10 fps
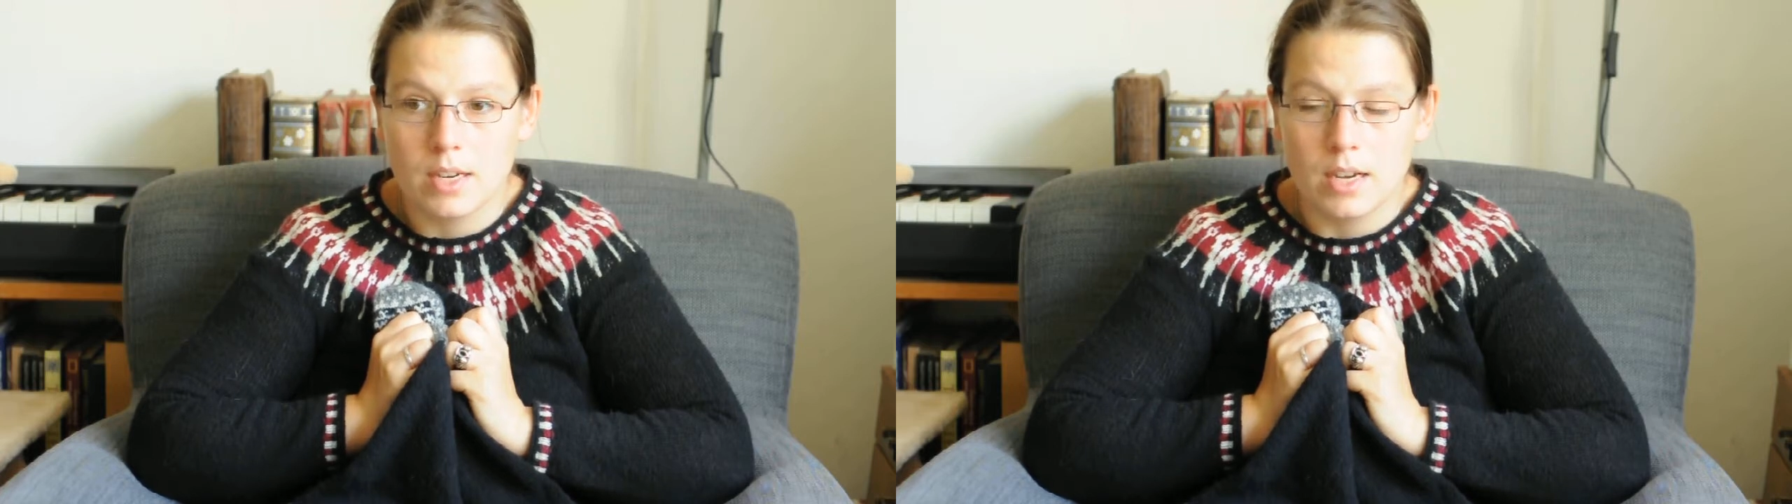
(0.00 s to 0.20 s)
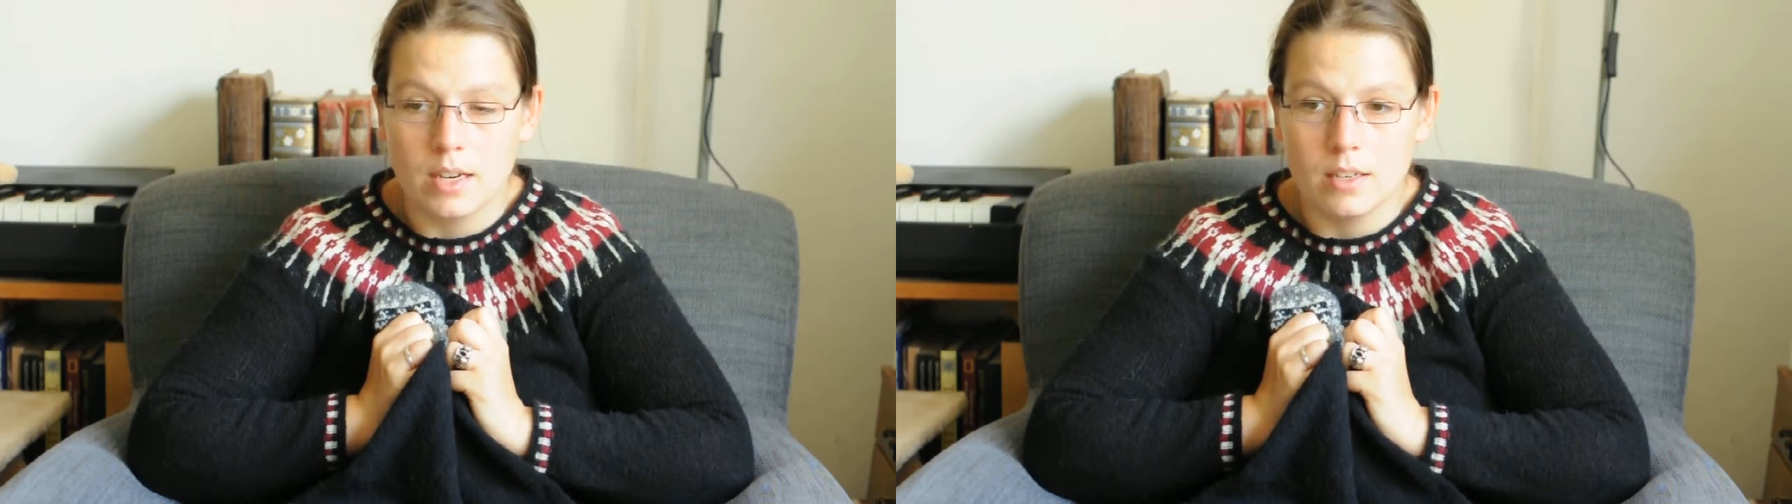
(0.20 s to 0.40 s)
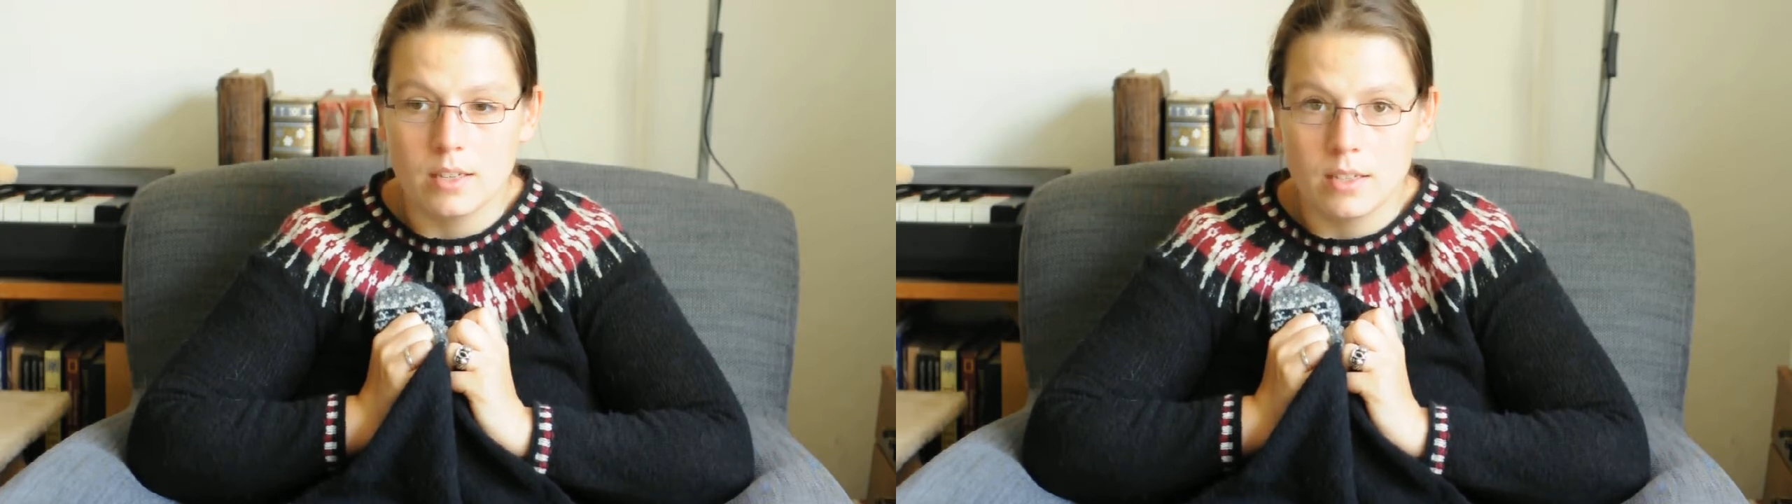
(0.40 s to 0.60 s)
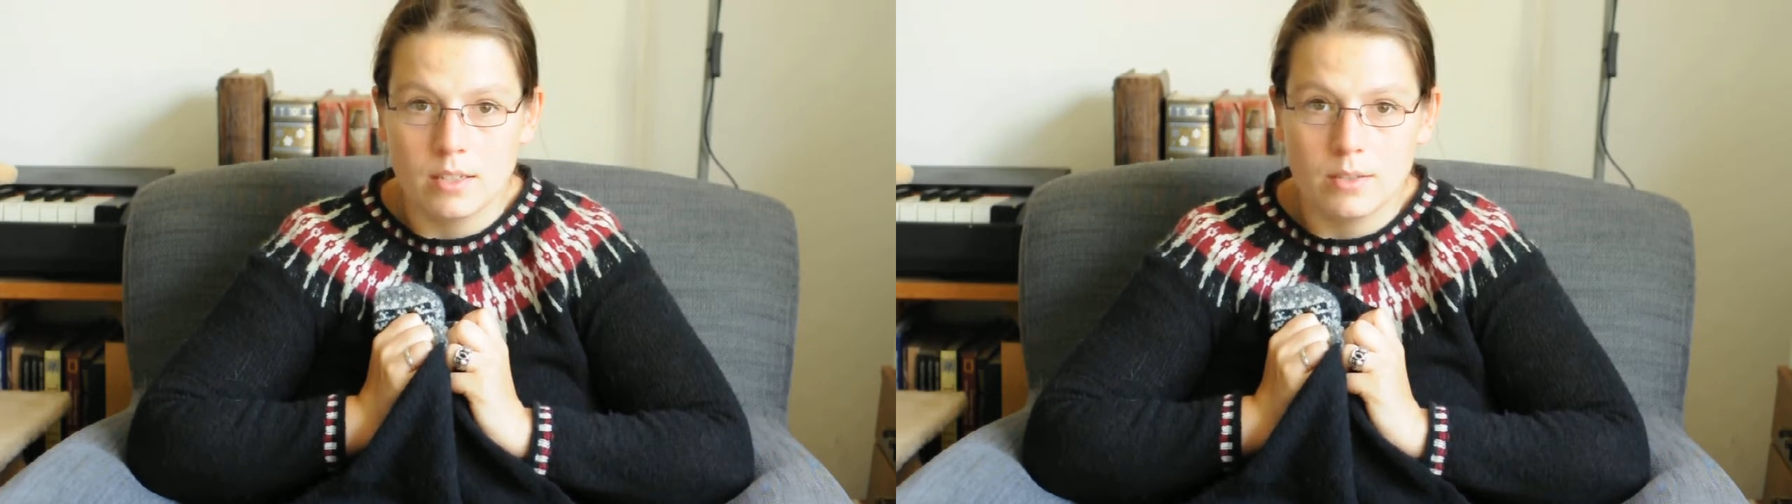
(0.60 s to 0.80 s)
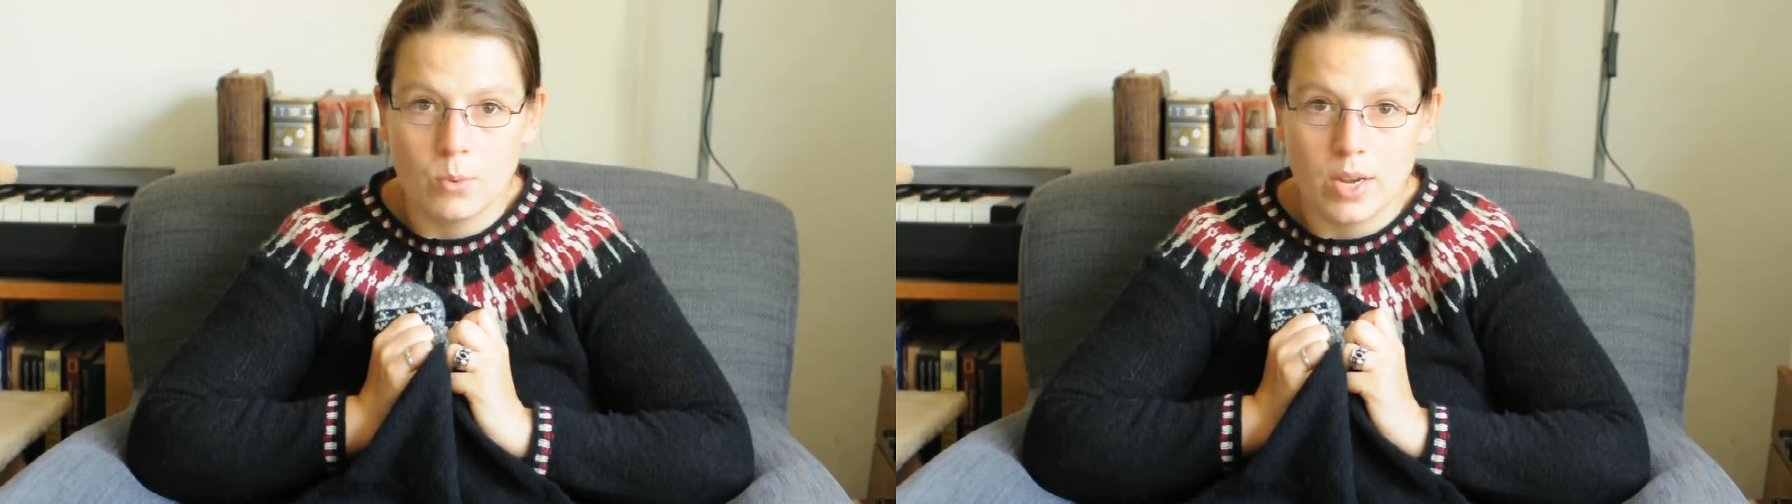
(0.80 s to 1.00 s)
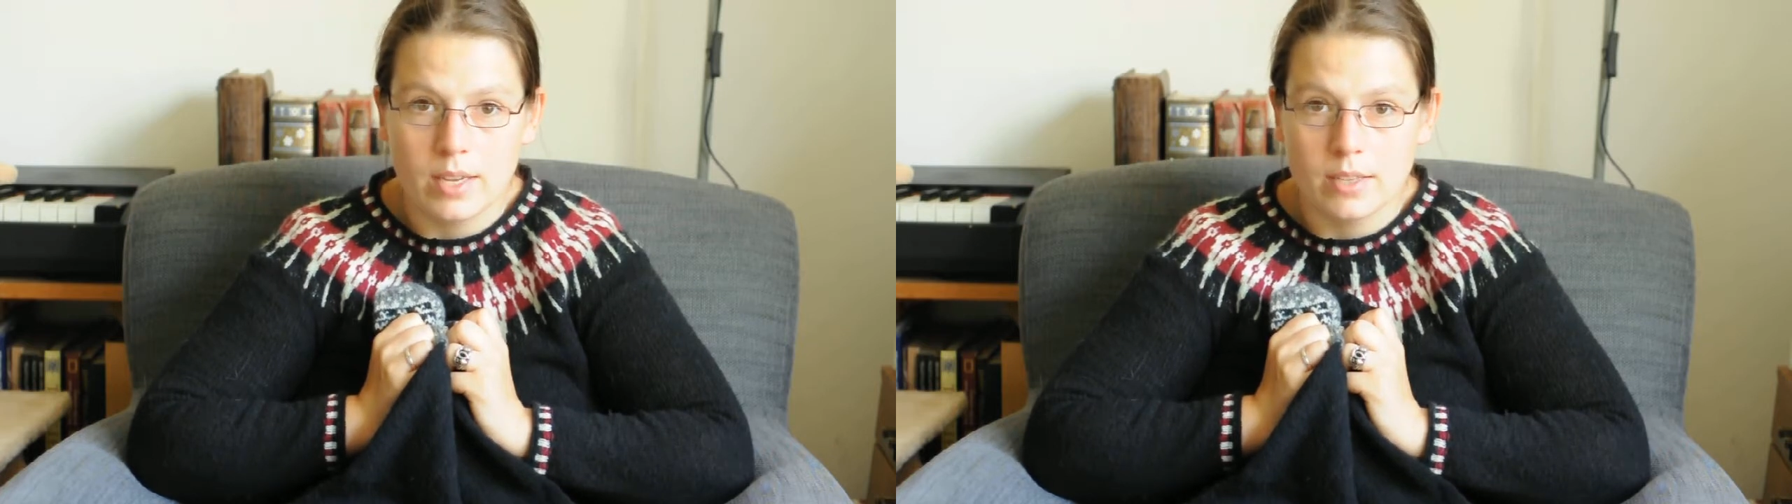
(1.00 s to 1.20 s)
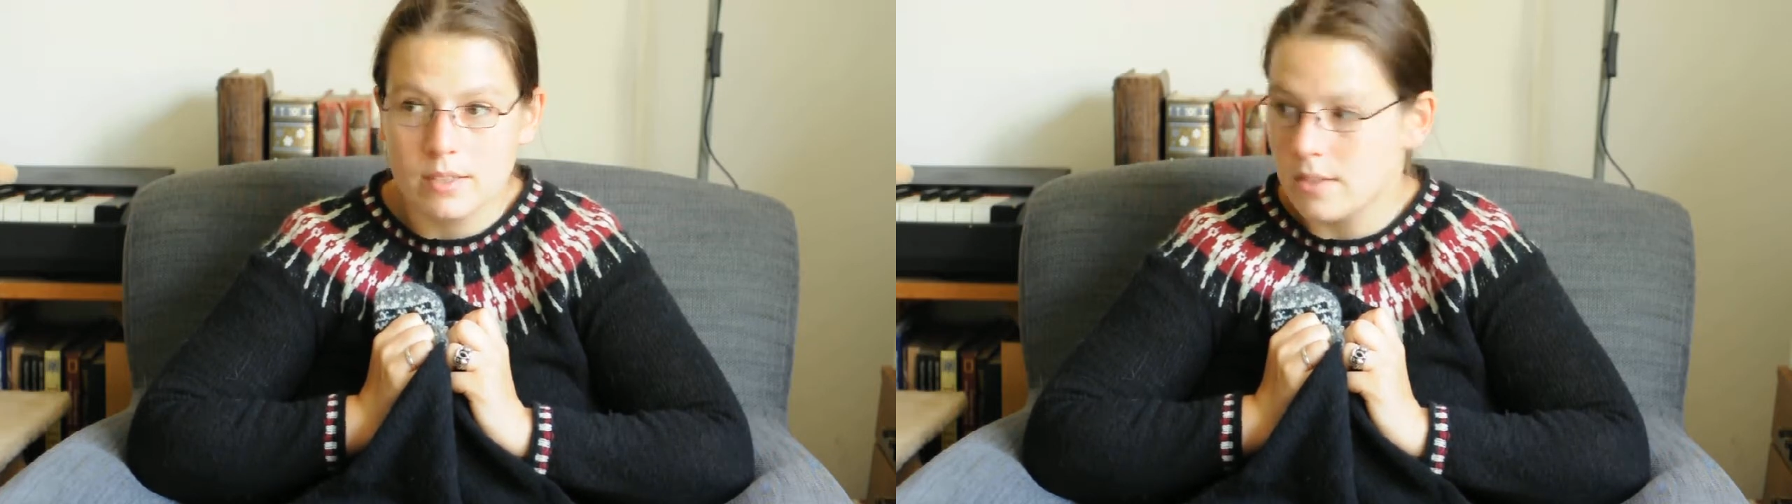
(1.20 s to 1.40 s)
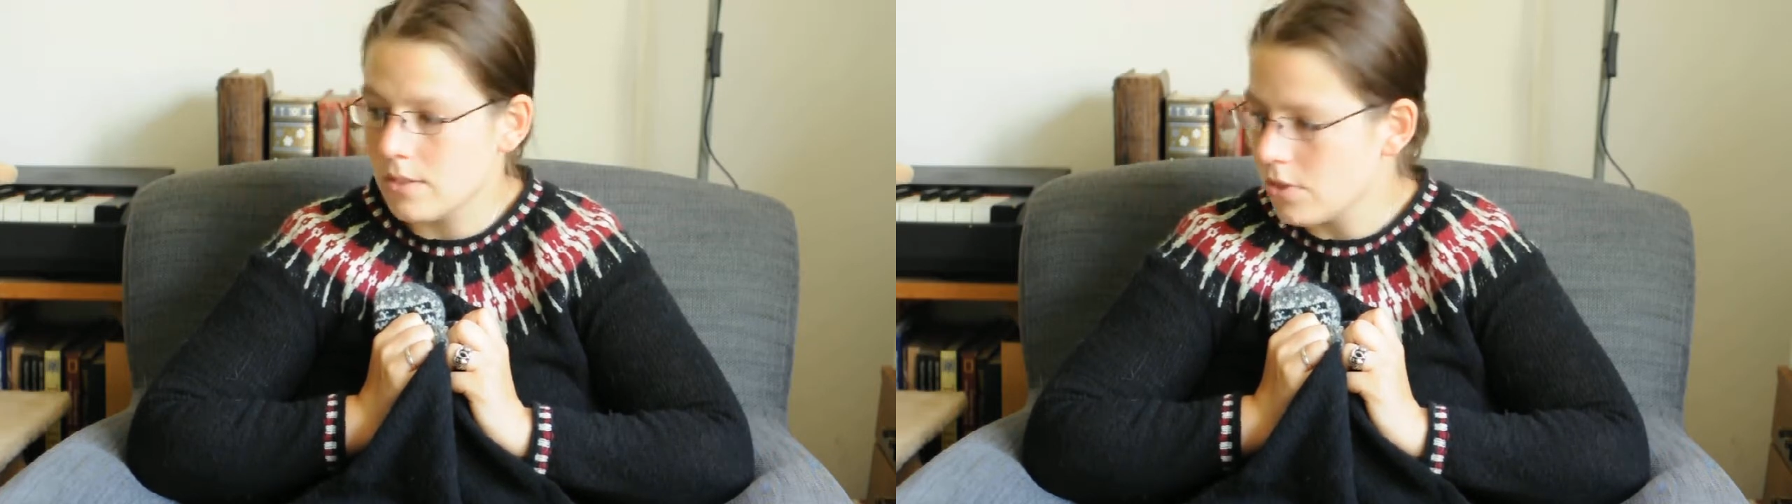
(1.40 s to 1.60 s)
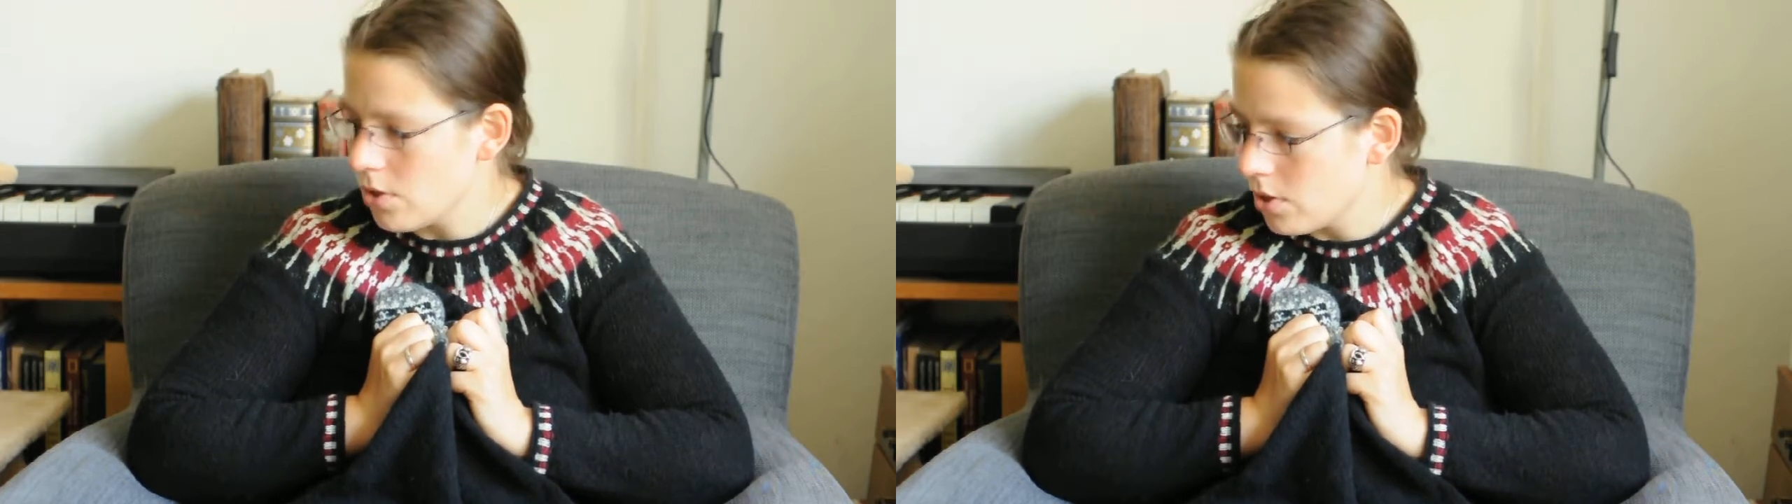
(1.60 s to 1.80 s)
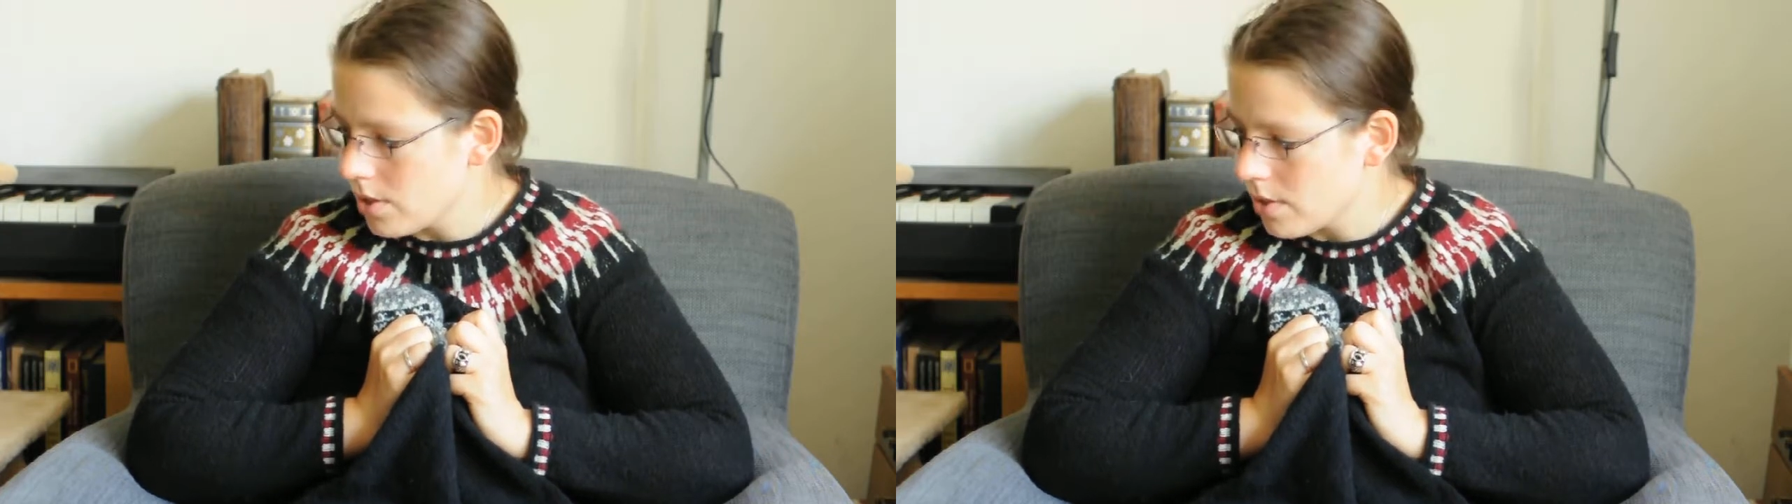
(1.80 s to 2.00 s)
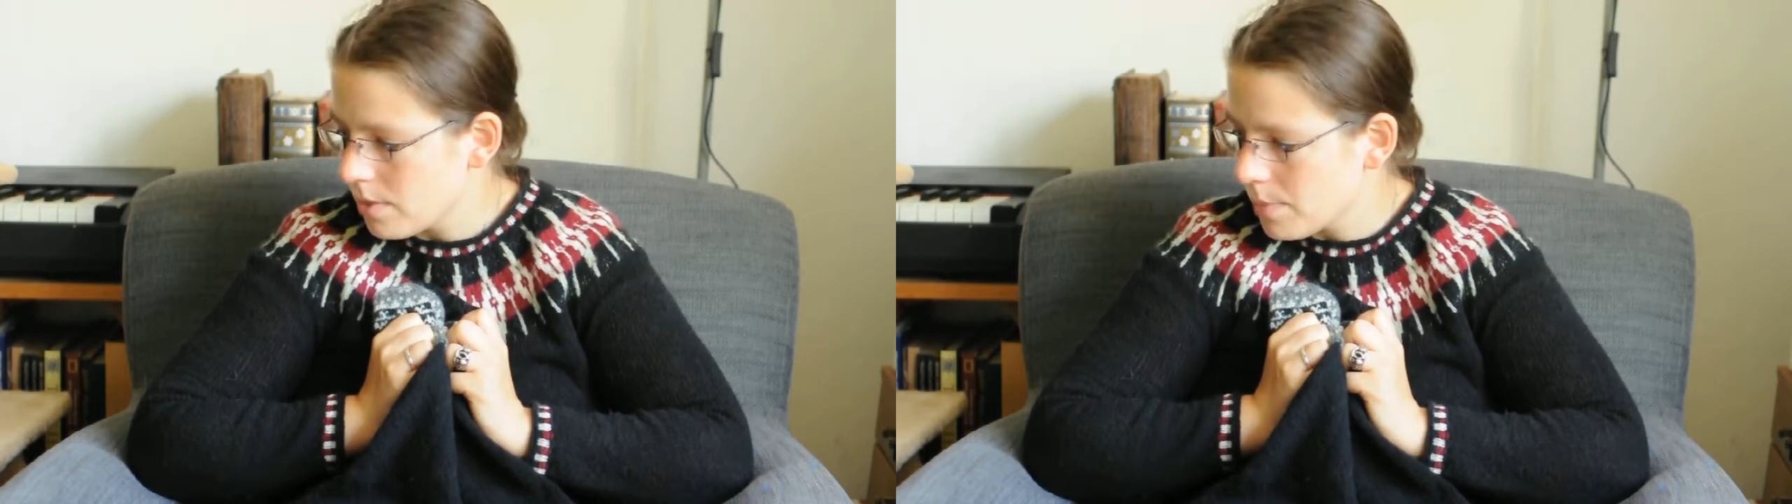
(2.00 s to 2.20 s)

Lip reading: colorways and choices,